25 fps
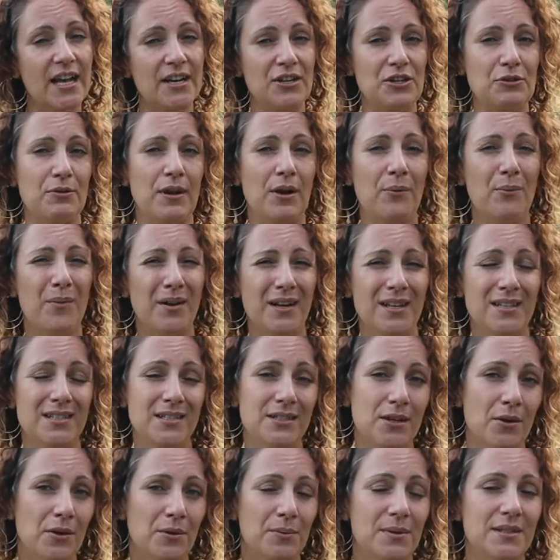I knew I wanted
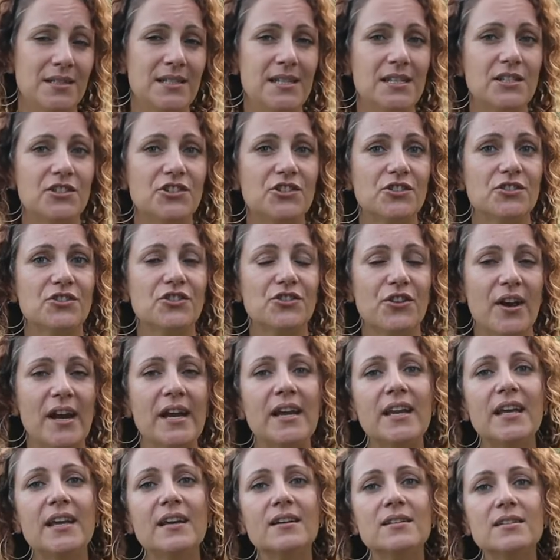to go to a teacher
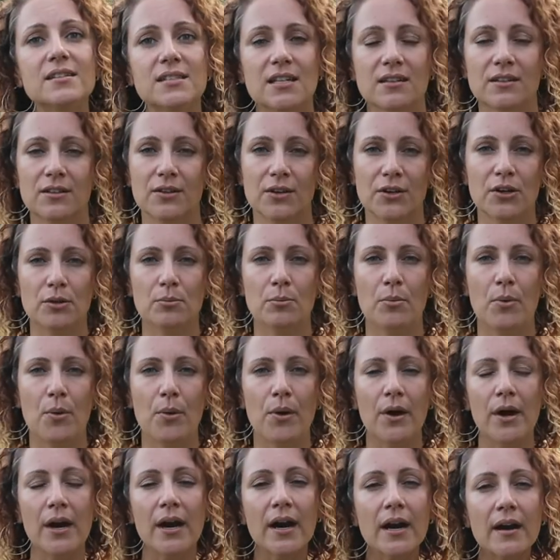training to learn
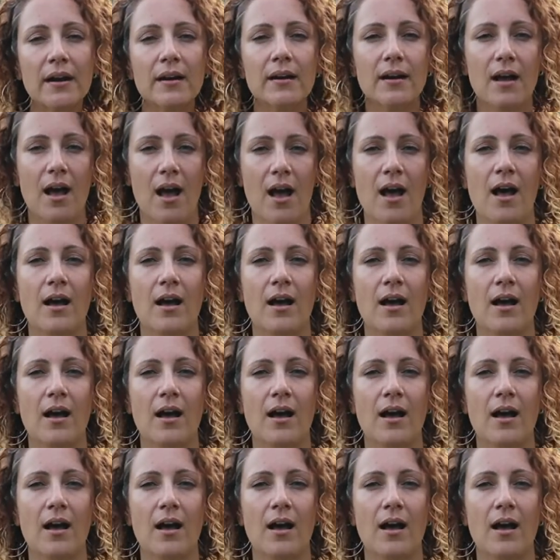more,